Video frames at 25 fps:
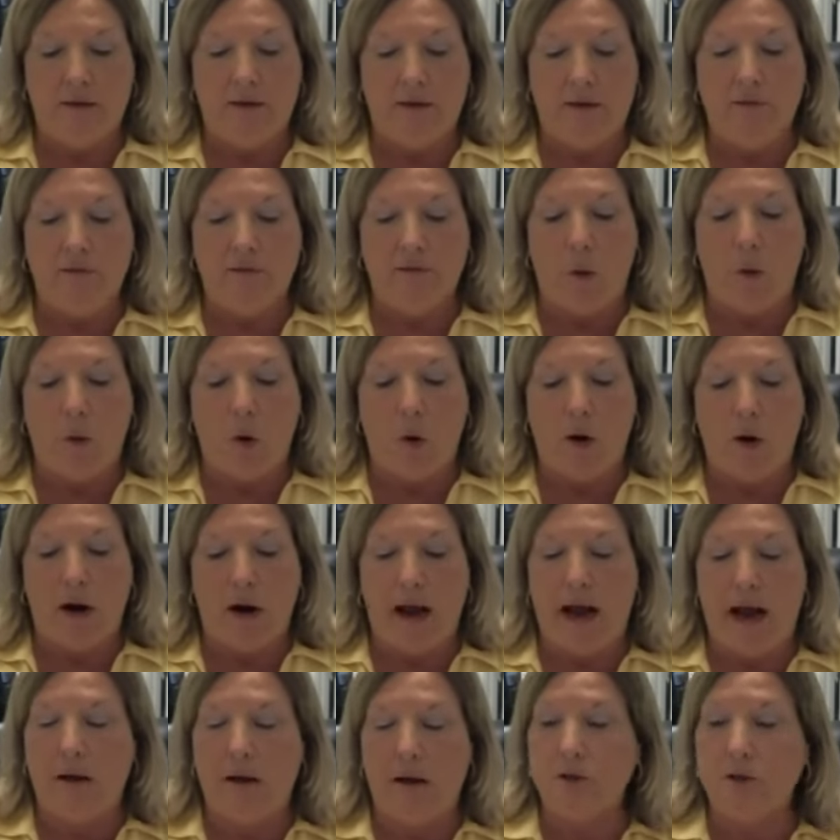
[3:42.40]
4,
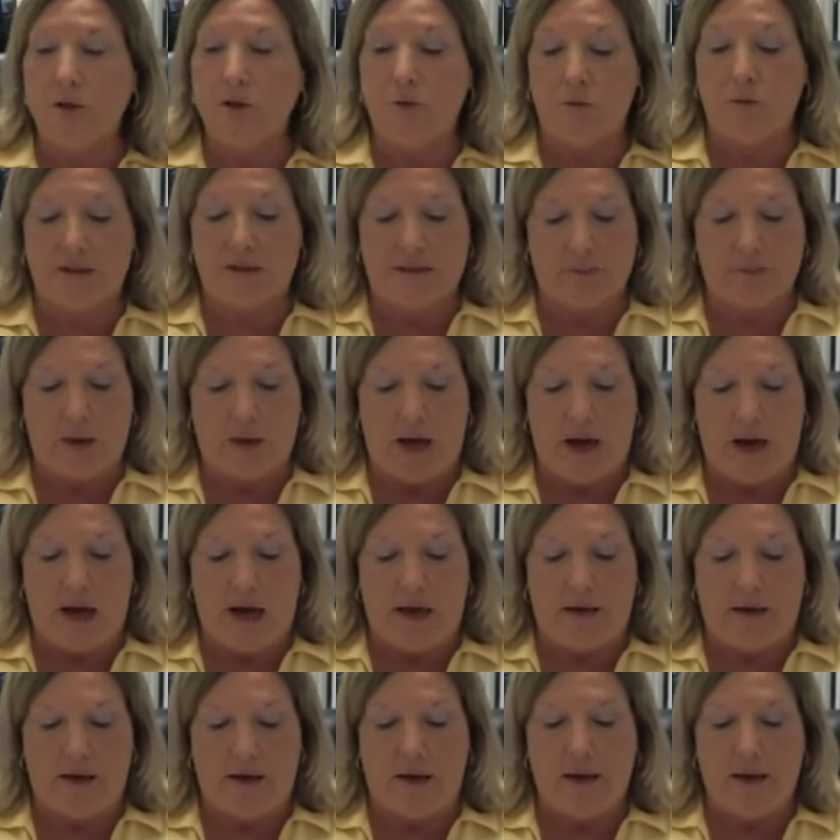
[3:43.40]
how to
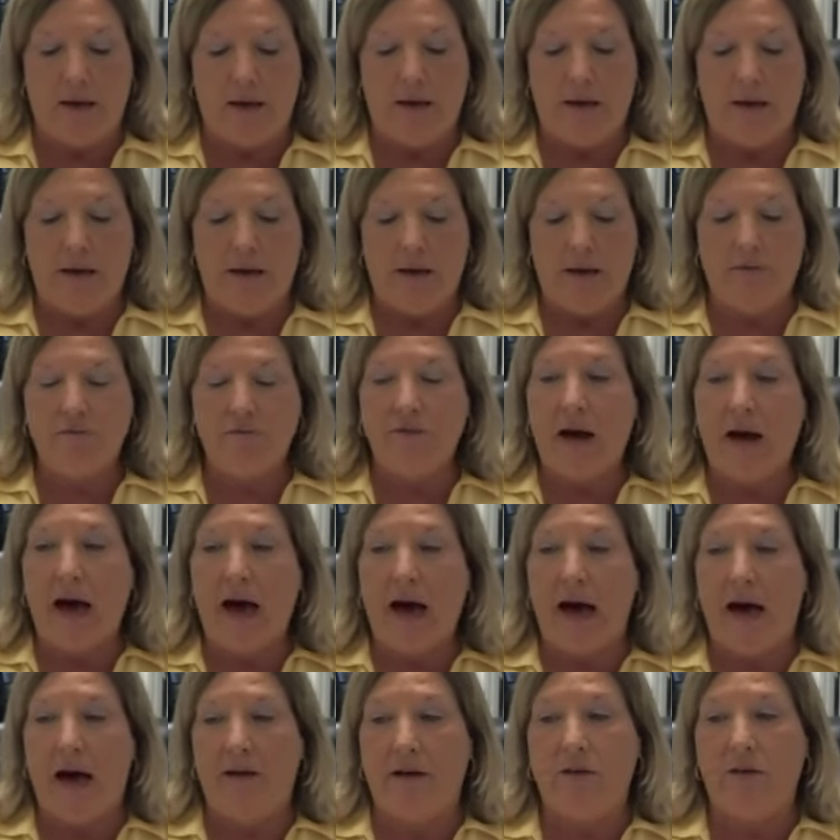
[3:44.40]
respond. And
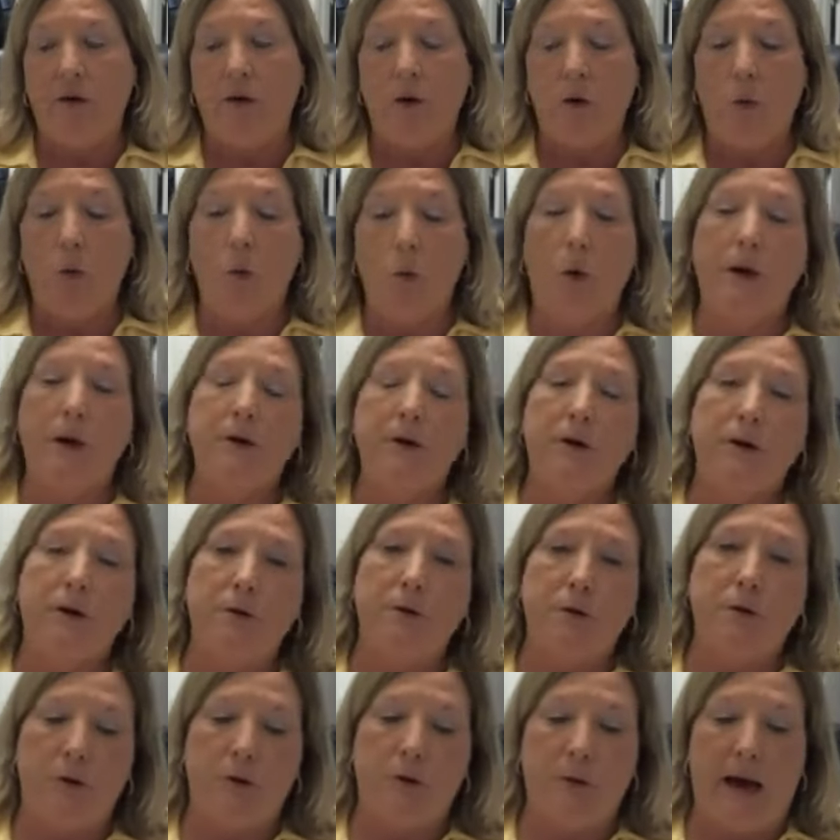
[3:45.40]
5, what do you
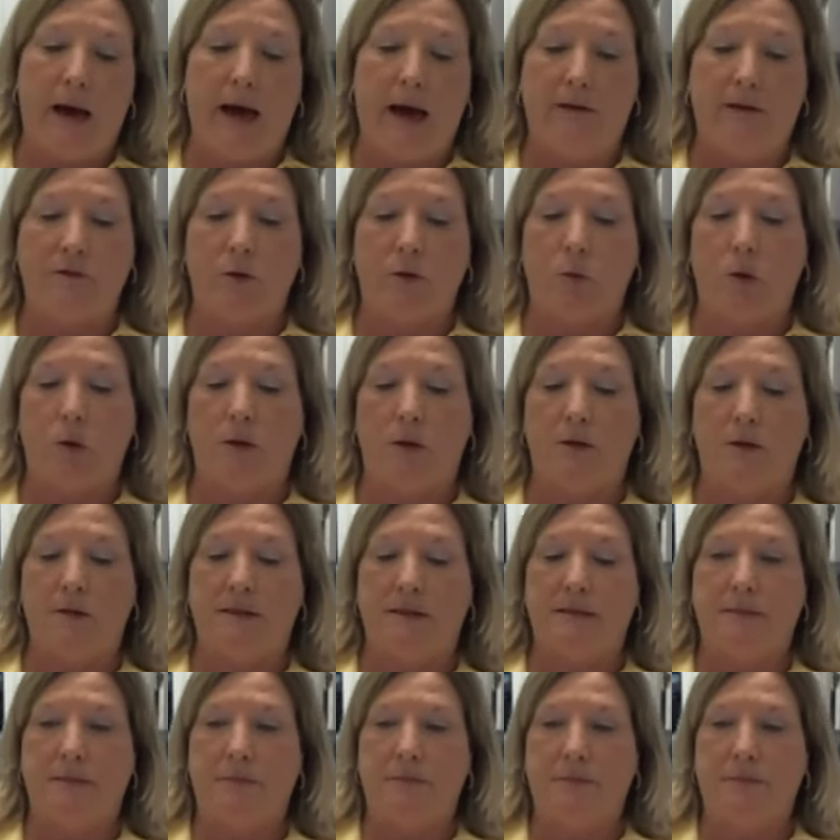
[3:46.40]
do
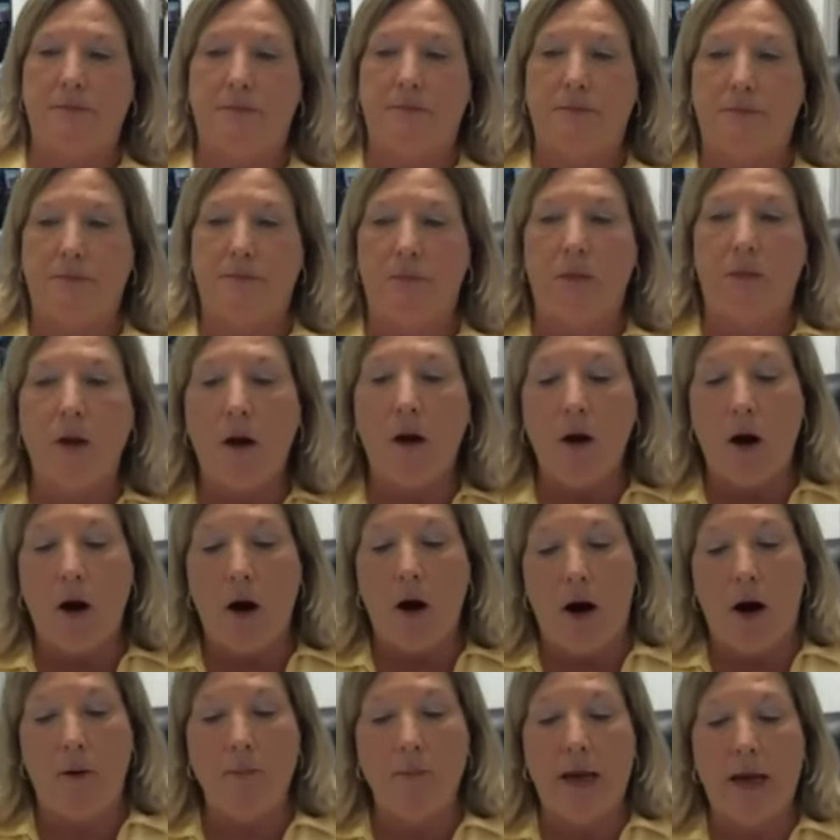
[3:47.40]
afterwards?
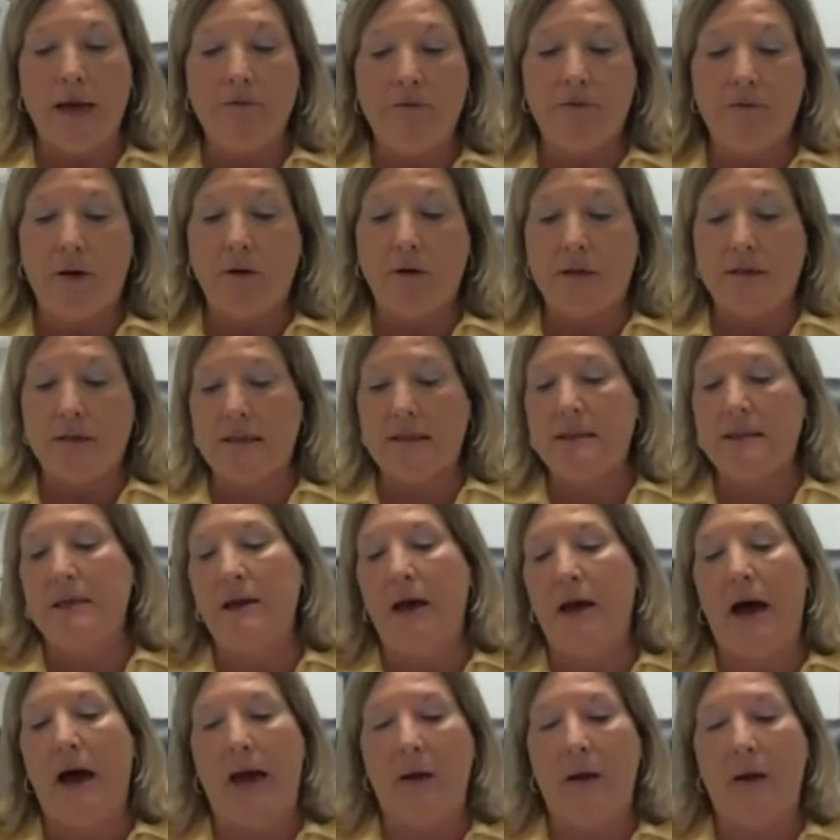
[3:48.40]
Our main focus
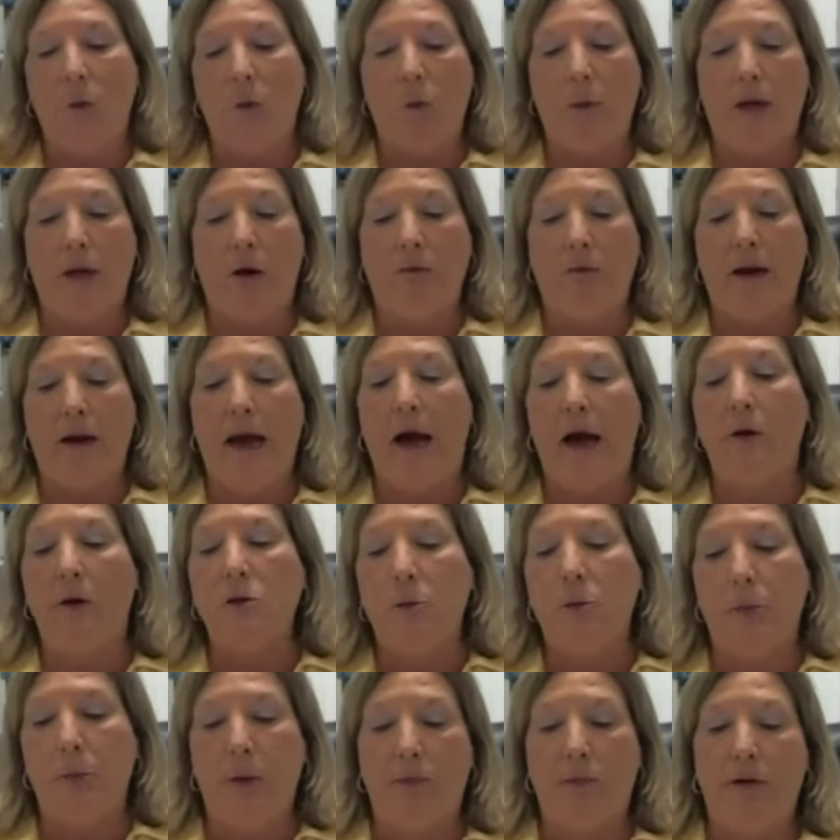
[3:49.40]
tonight will be on how
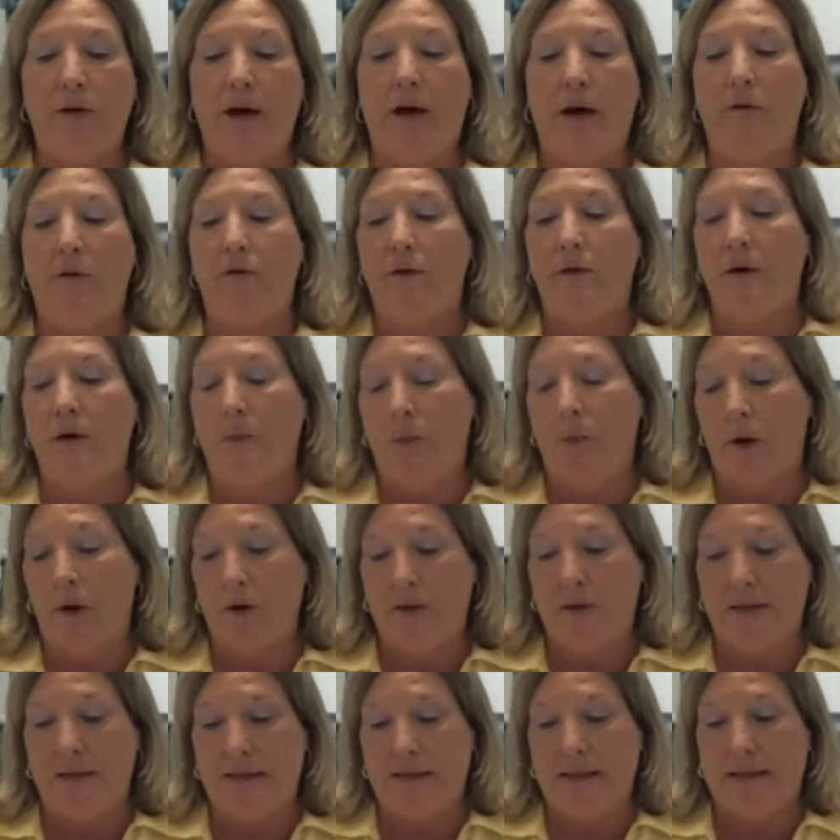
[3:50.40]
to prepare for an
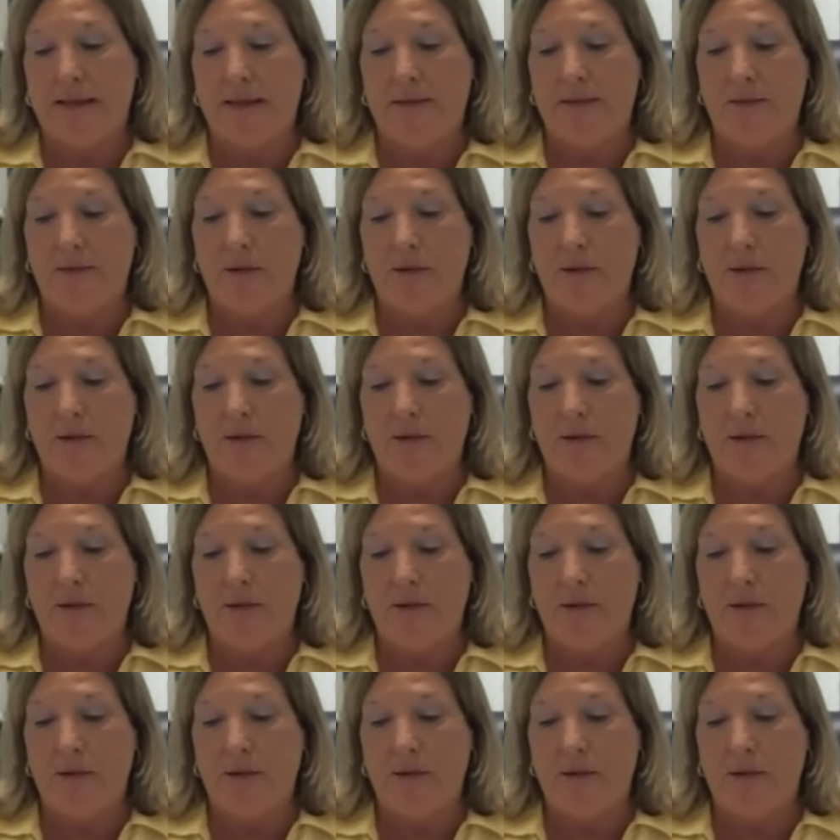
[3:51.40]
emergency.